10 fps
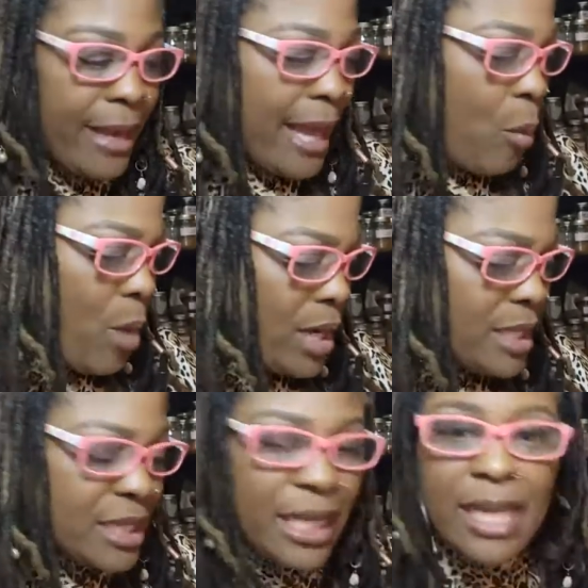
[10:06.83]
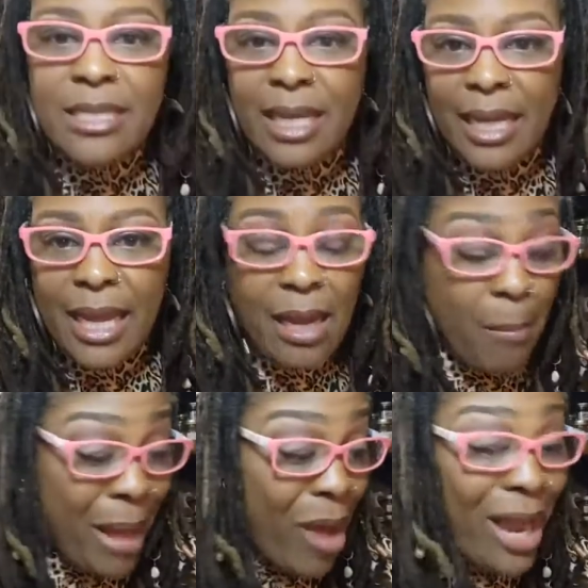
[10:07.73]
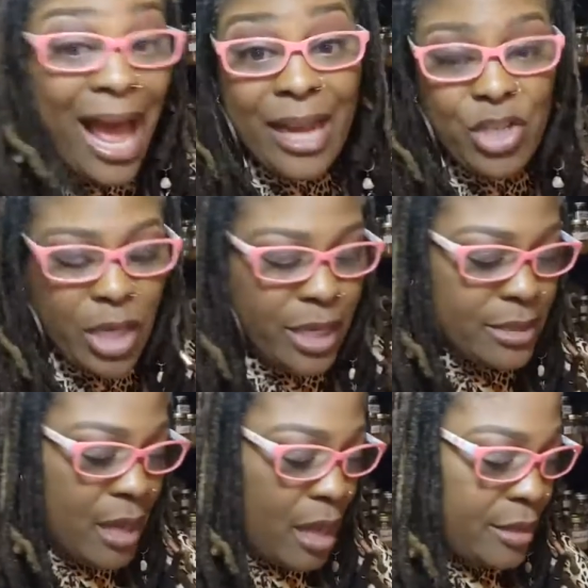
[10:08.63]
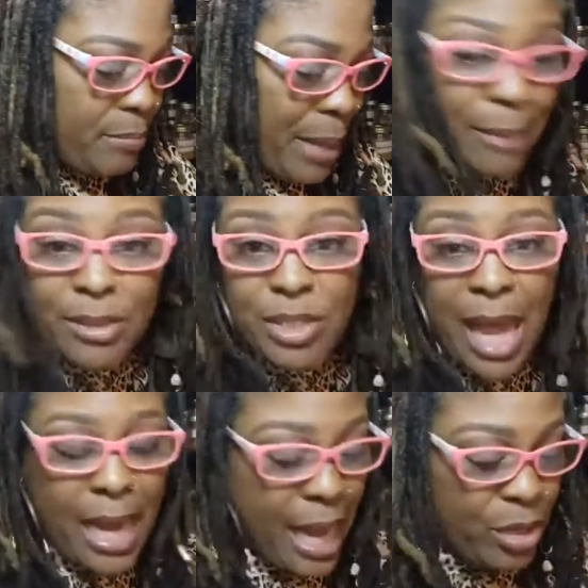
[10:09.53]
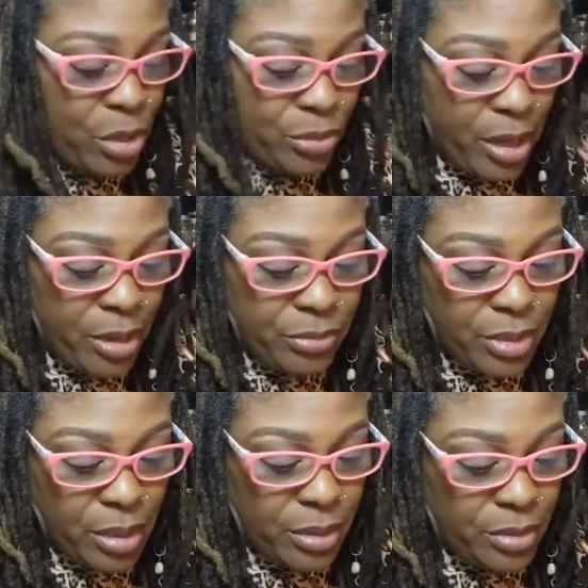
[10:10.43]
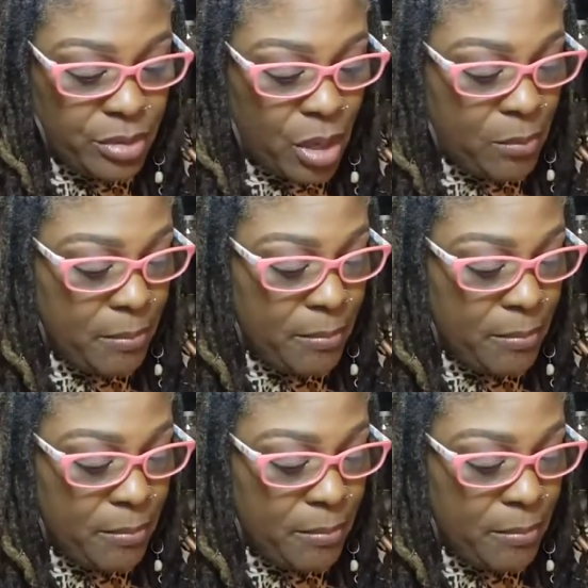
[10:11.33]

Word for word: Now, one of the things again about high john uh, babies, I, I know y'all uh, don't.